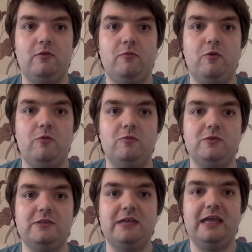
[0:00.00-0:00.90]
what
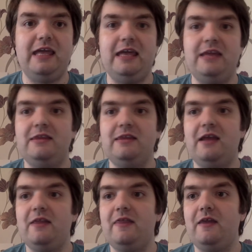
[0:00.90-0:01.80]
was in
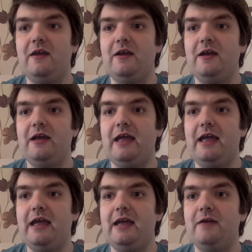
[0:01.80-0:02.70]

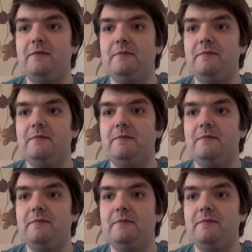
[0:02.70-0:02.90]
the